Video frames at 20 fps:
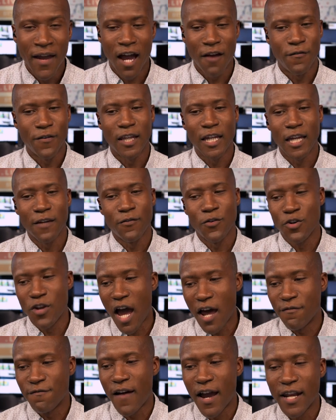I feel like if you're
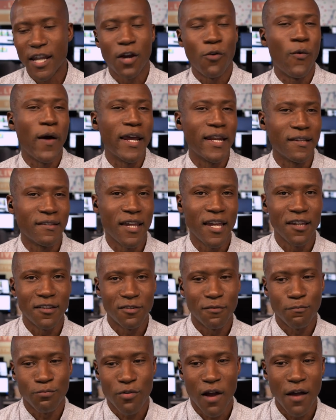not finding a way to take
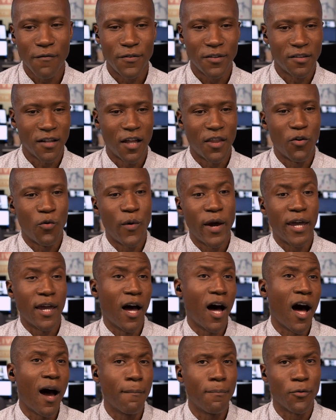some profits on the way
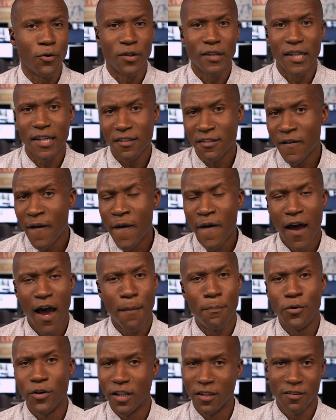up, or at least
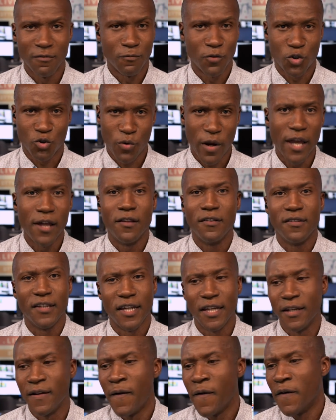putting some trails
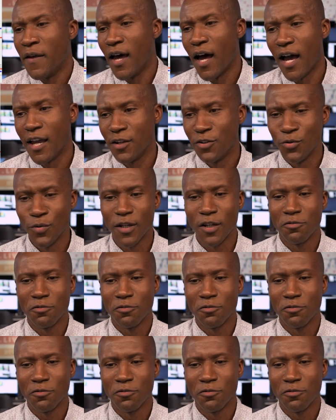in, you're doing